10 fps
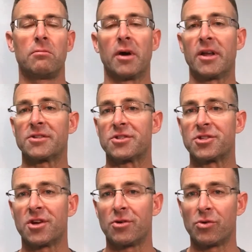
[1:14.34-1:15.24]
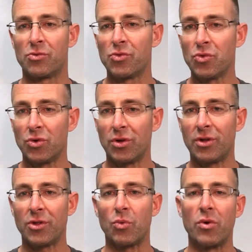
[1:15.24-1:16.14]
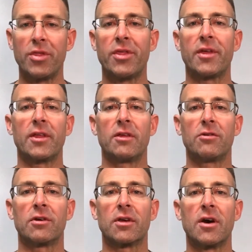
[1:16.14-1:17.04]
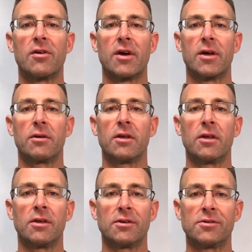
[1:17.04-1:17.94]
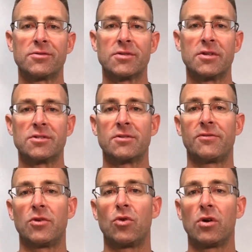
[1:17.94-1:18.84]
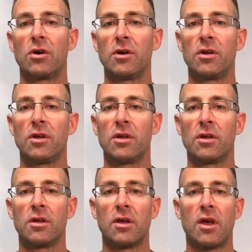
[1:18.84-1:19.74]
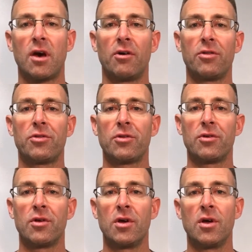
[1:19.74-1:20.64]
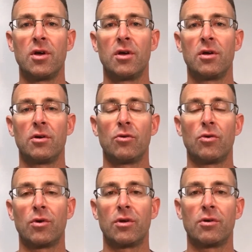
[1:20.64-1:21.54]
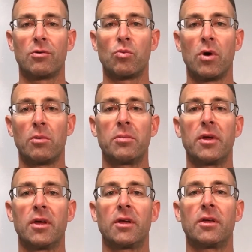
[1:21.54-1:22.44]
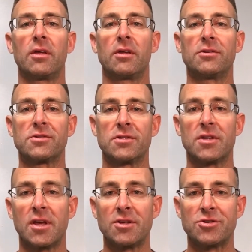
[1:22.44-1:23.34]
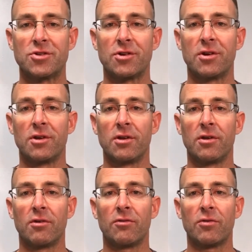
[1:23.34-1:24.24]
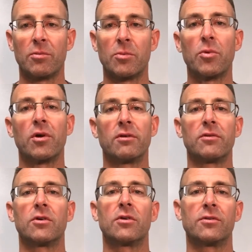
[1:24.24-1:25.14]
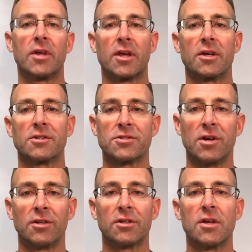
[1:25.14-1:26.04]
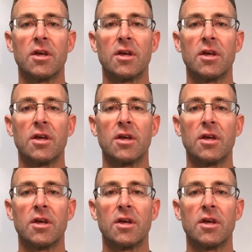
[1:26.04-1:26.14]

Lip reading: But as a general rule, the one thing that you can count on is if your health or your well-being is in danger from the point of view of like an assault,